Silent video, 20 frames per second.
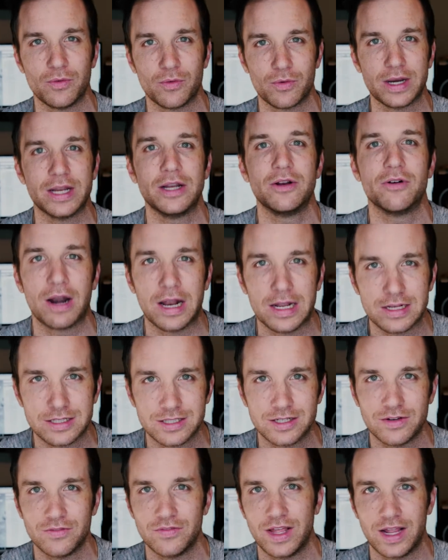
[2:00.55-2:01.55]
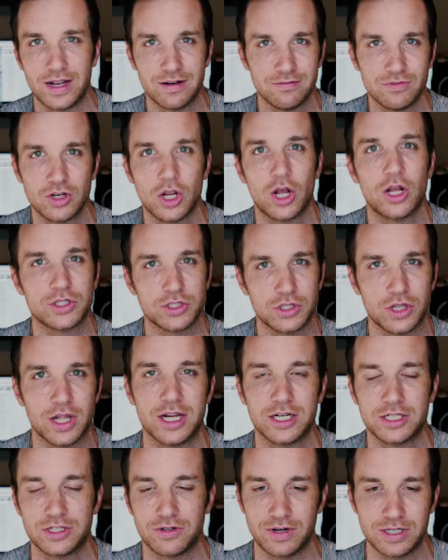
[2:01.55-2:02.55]
regress of that causal
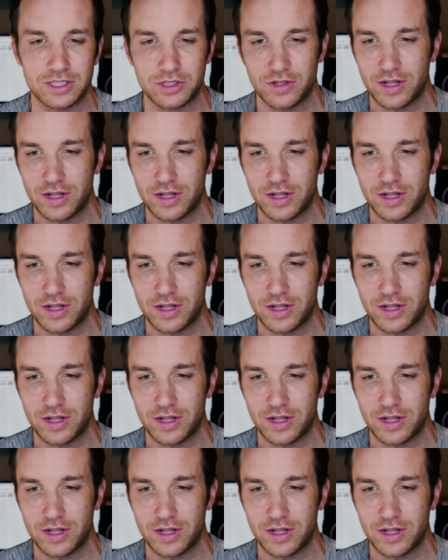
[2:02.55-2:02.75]
action, right?